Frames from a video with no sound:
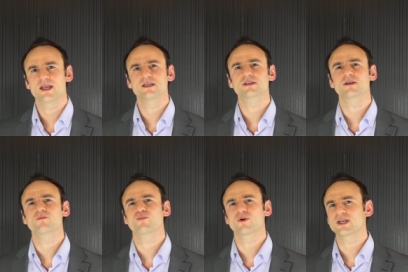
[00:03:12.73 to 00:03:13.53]
is going
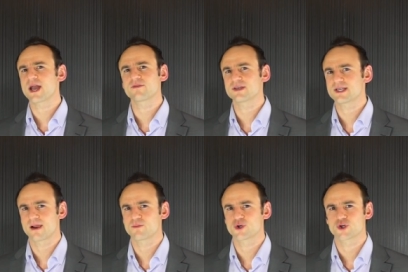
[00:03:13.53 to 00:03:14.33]
to bring down the
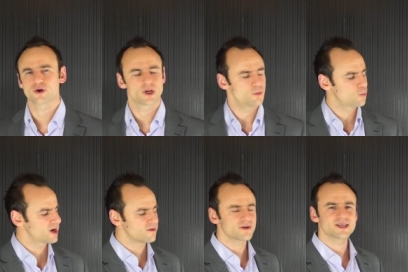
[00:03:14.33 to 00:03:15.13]
temperature in
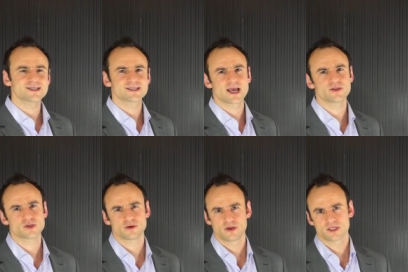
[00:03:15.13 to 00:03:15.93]
whatever the
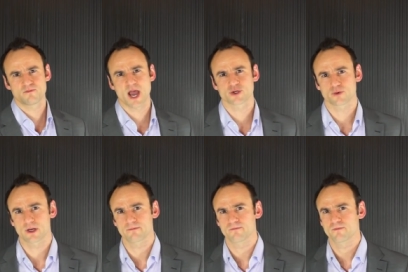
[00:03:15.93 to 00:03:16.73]
sensor is
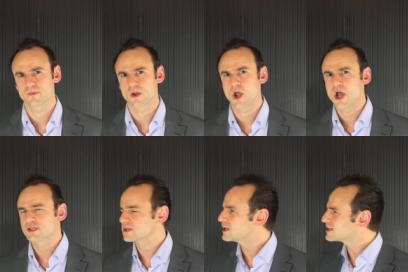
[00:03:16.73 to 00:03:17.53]
measuring.
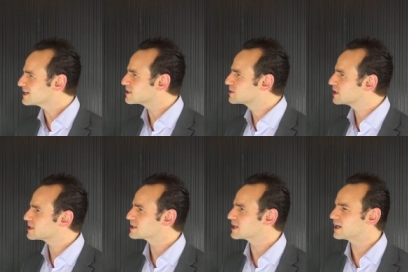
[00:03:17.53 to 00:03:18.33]
So this is
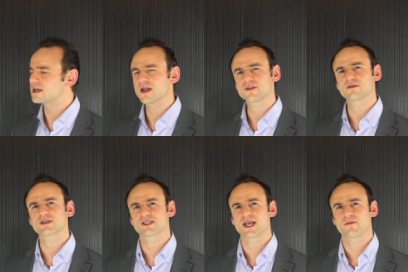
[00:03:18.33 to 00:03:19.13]
just another
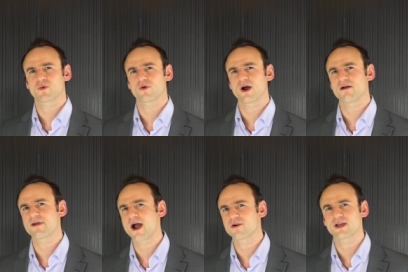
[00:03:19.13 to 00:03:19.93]
example of
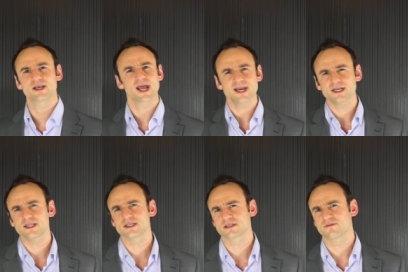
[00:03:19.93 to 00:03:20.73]
how connecting
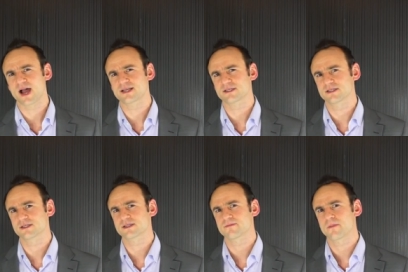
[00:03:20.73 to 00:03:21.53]
these
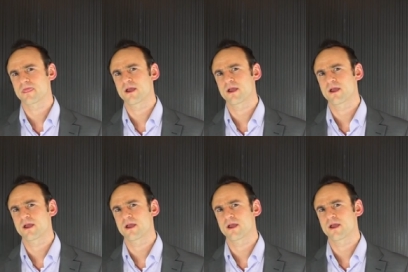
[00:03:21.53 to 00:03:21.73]
devices